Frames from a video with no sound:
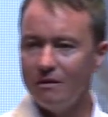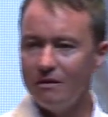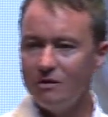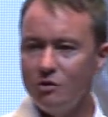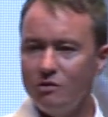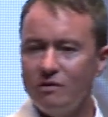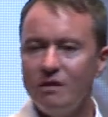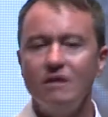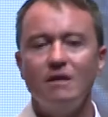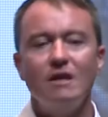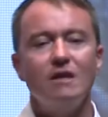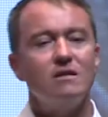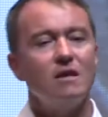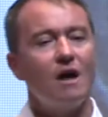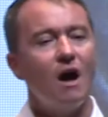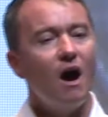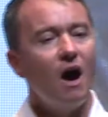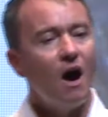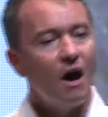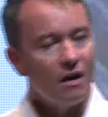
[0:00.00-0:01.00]
Do you think there's a
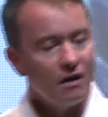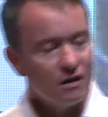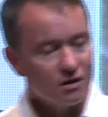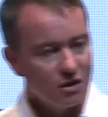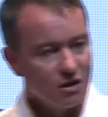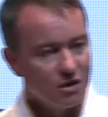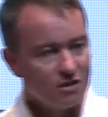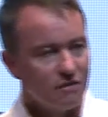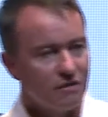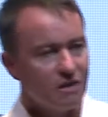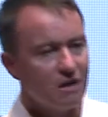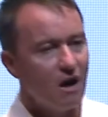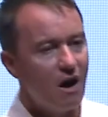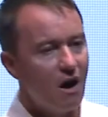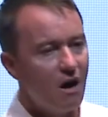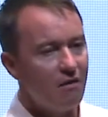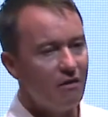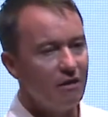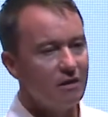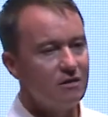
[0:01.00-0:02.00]
higher chance of a
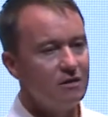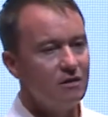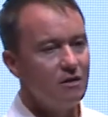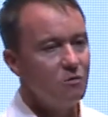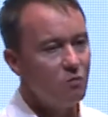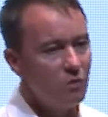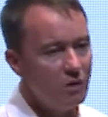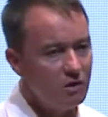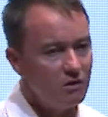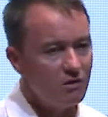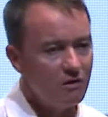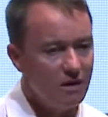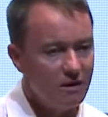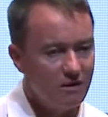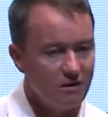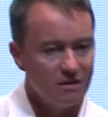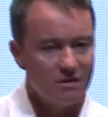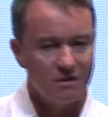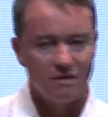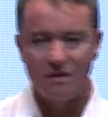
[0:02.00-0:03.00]
car accident when you're
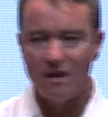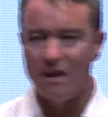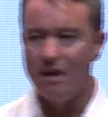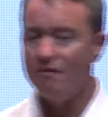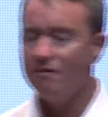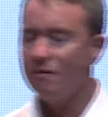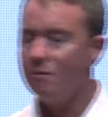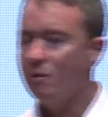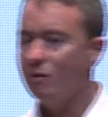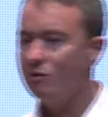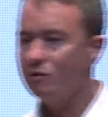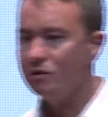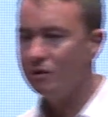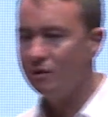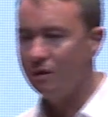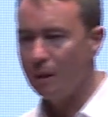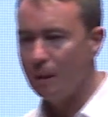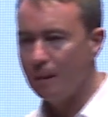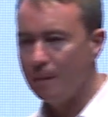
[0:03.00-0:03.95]
in this state of emotion?